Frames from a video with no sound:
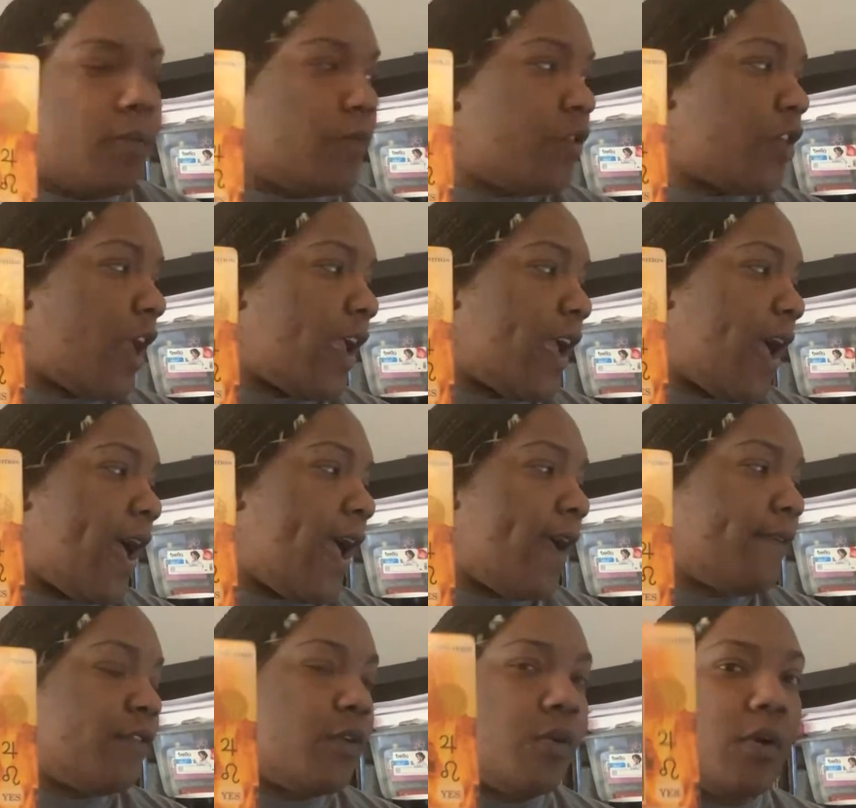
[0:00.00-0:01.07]
Jay, I
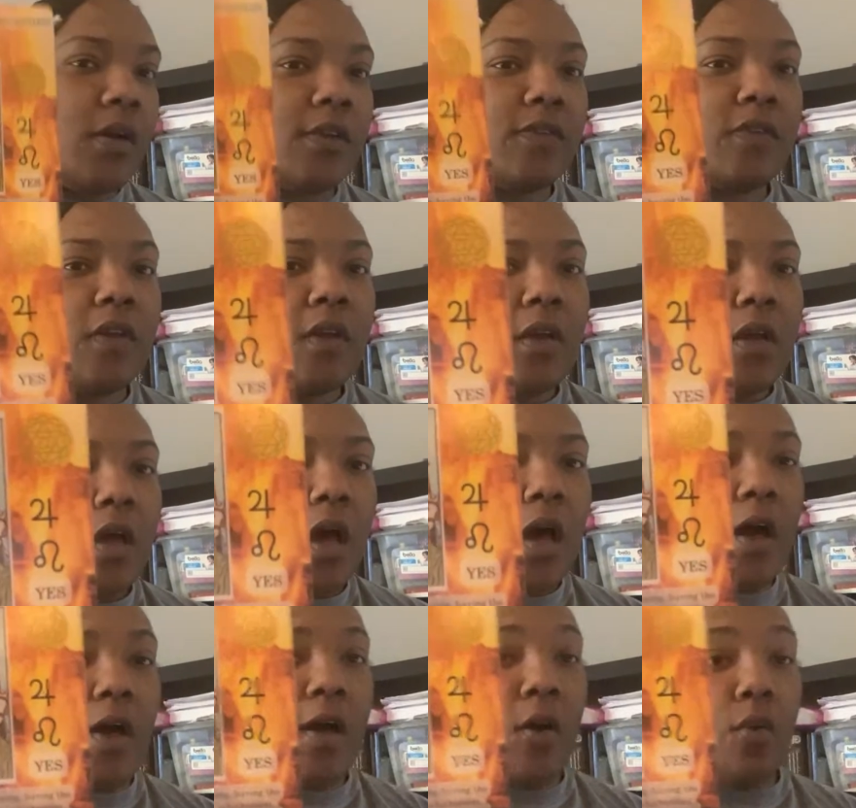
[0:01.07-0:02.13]
have yours.
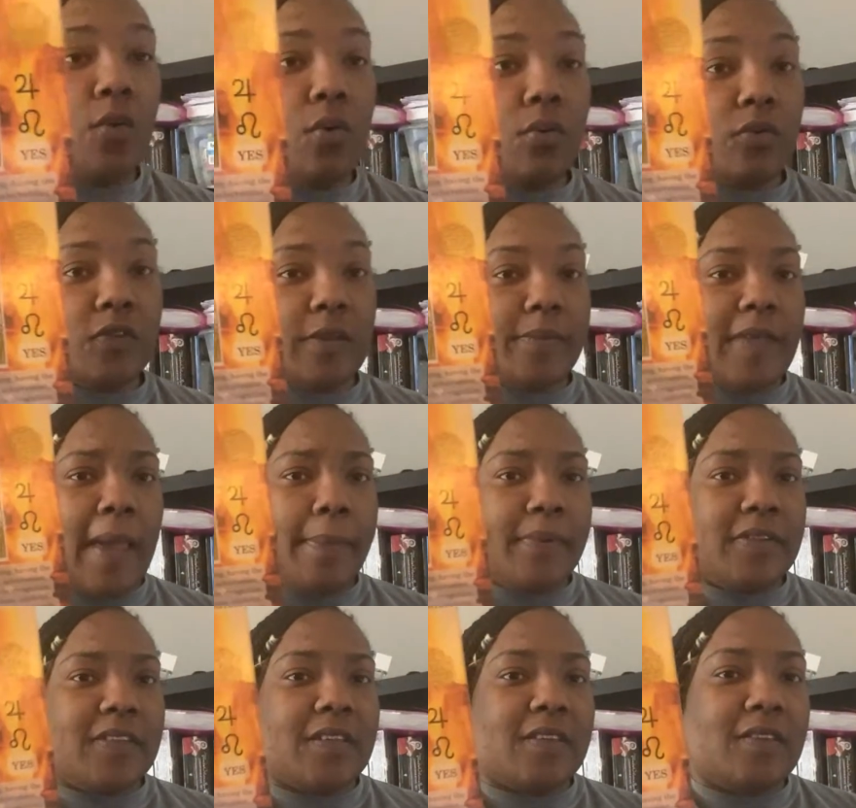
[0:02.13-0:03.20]
Ooh, some type
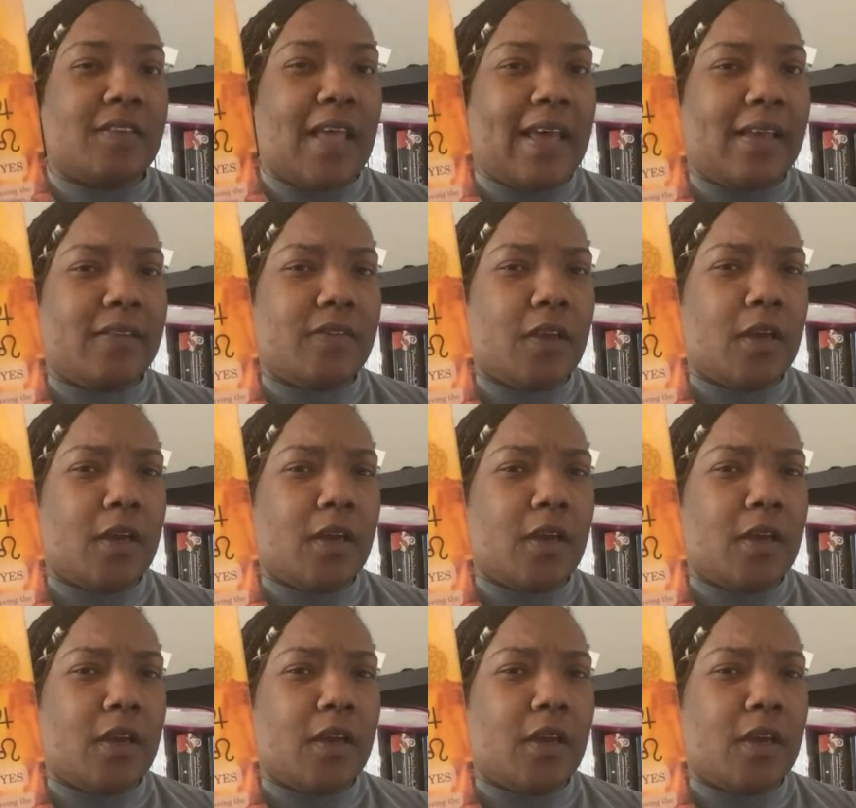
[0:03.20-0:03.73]
of success.